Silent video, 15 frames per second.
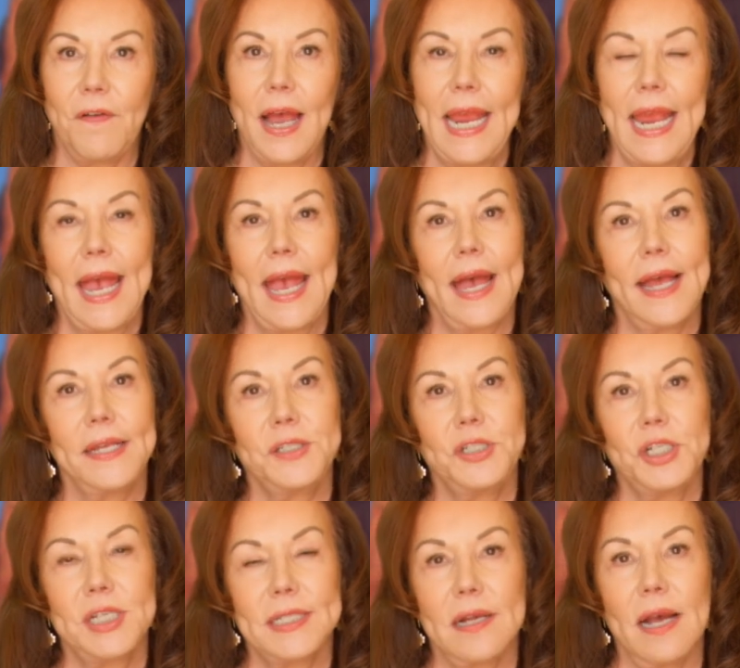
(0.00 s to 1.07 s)
I had
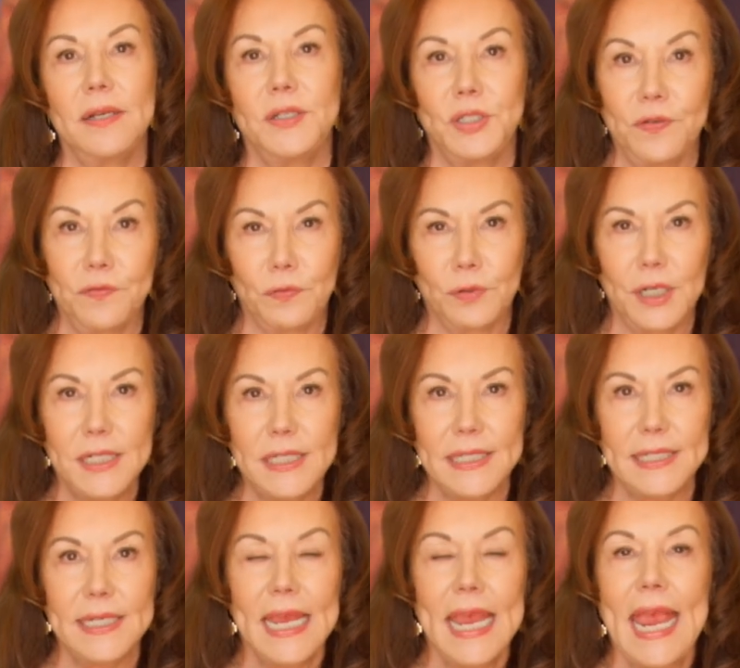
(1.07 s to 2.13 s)
just gotten
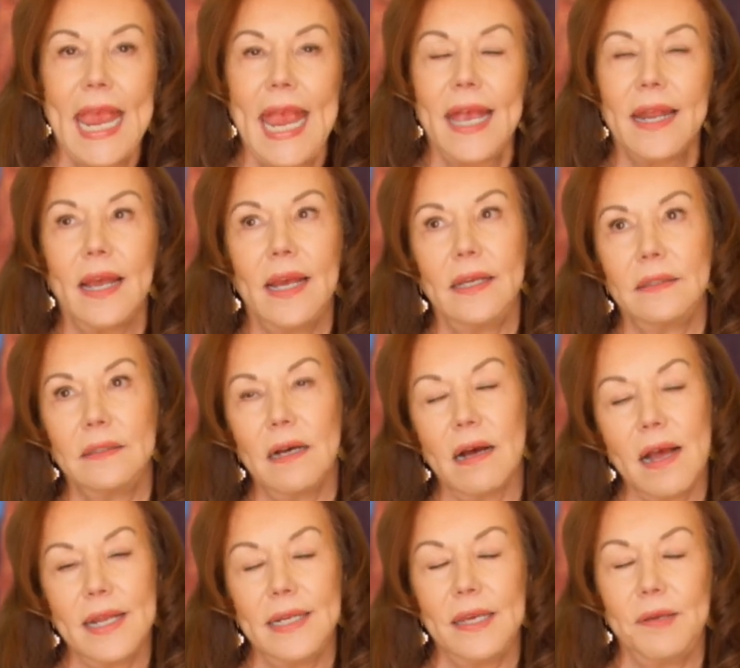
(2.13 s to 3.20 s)
divorced, and I had
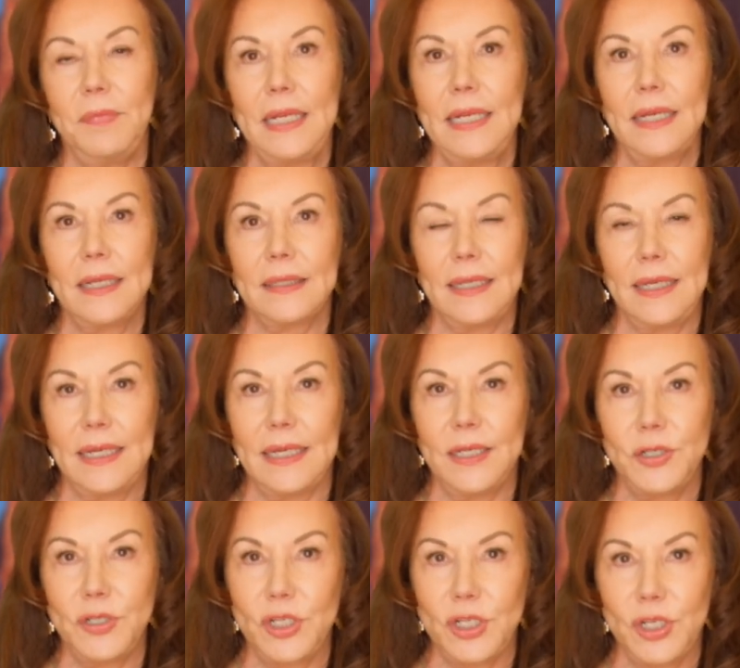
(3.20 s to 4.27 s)
gone immediately
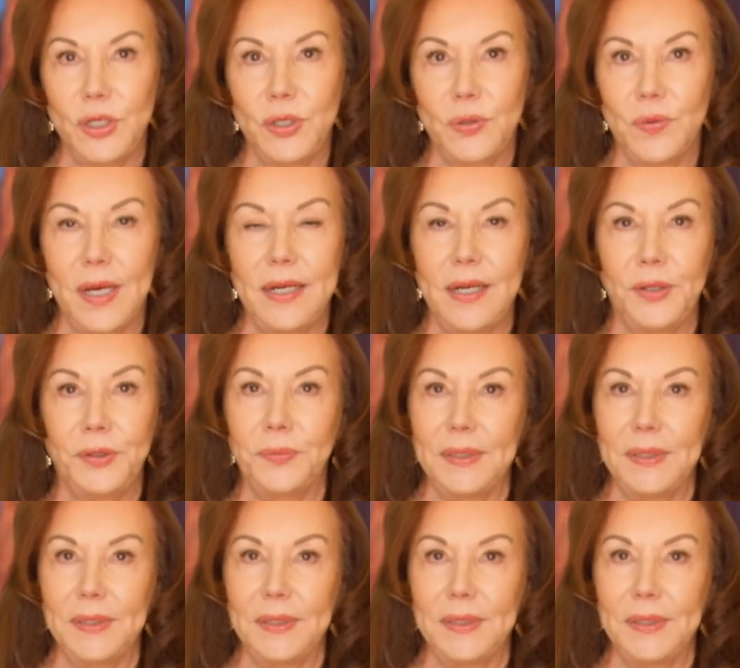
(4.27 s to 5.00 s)
into another